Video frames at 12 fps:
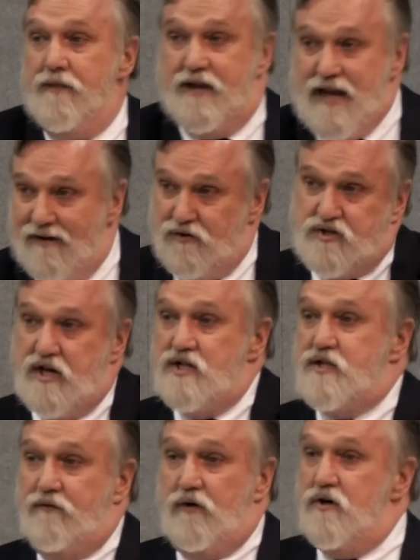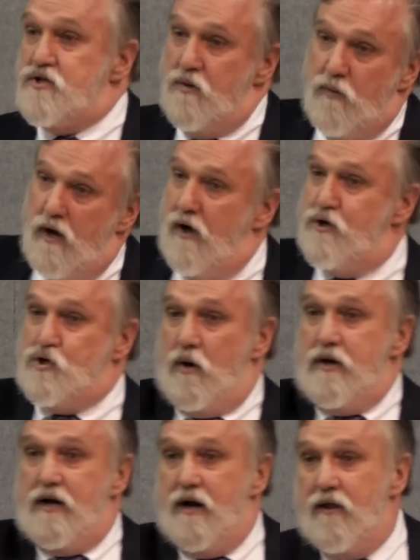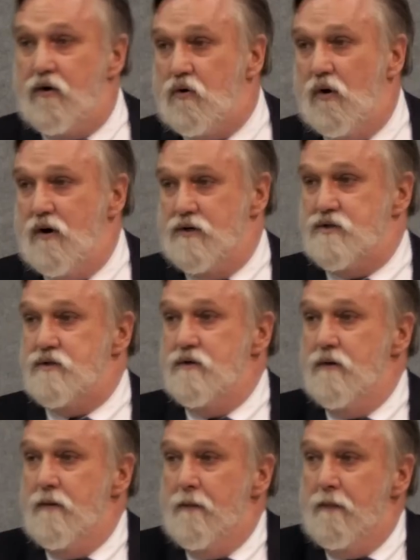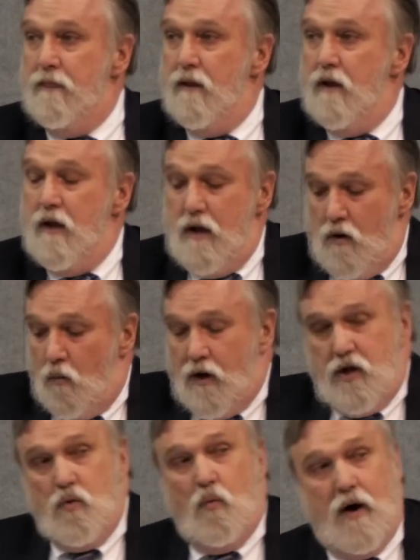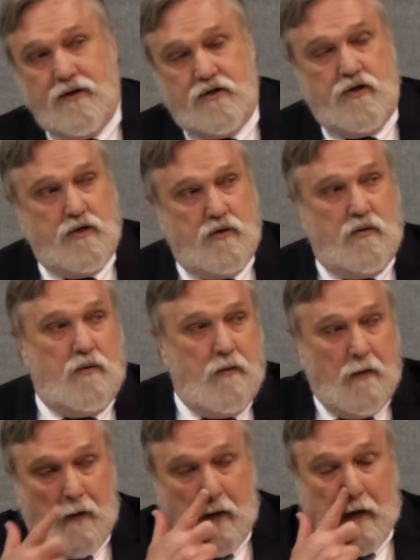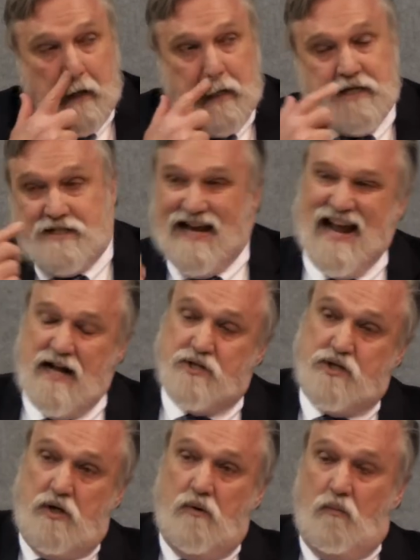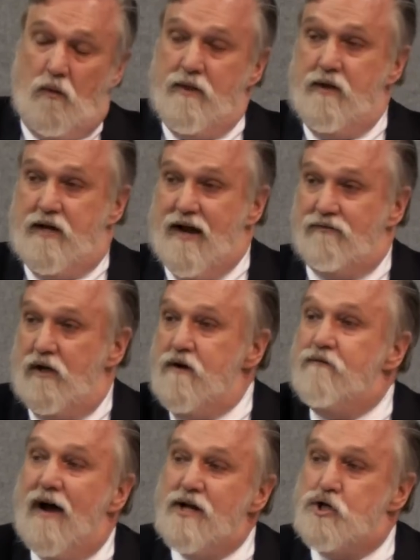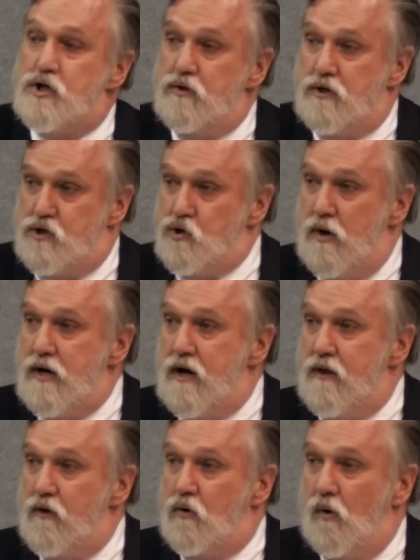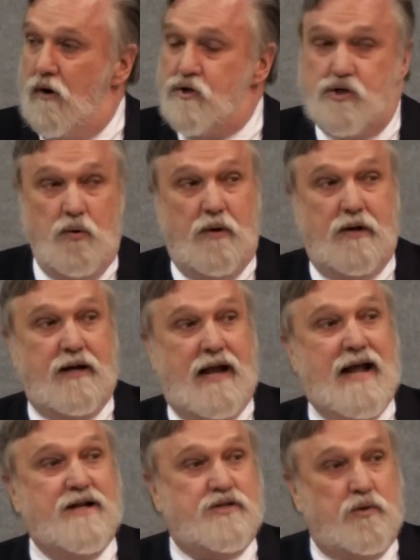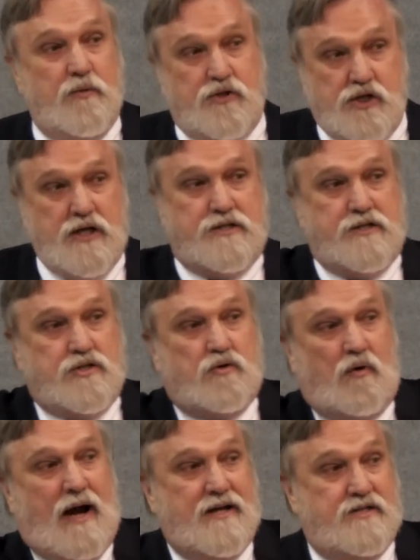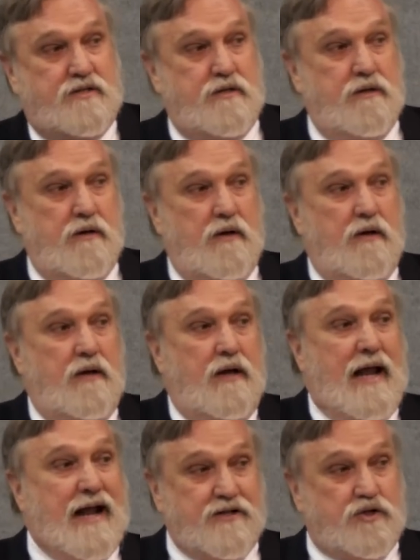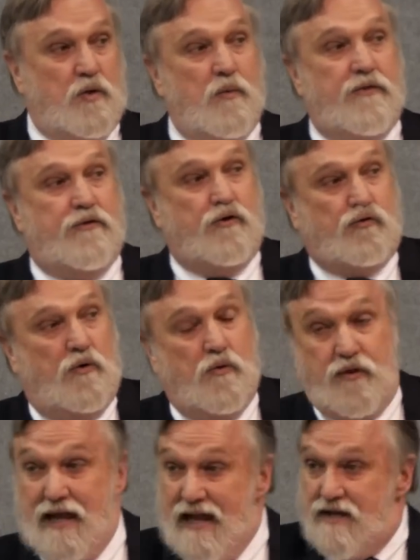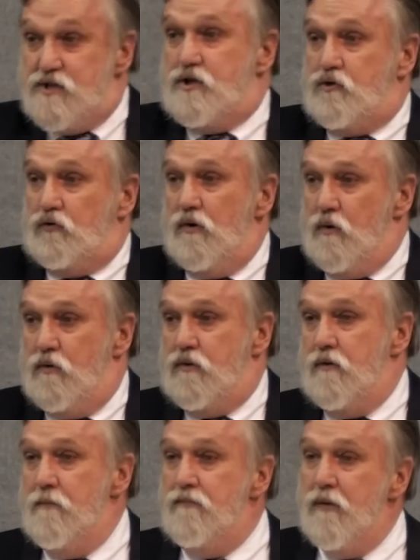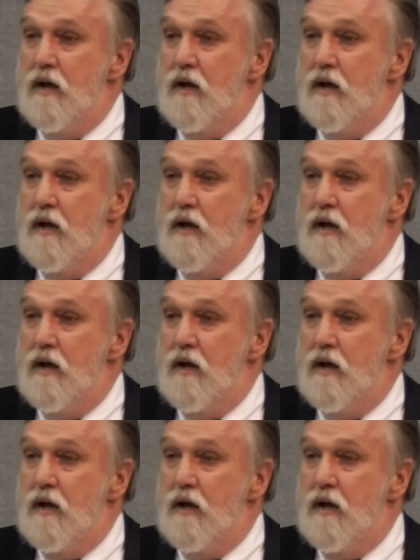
The devil sings the verse and we all join in on the chorus. What you want to do is answer when the devil invites you to join in on the chorus. You want to answer with Jesus Christ. Answer with the truth. He is the truth.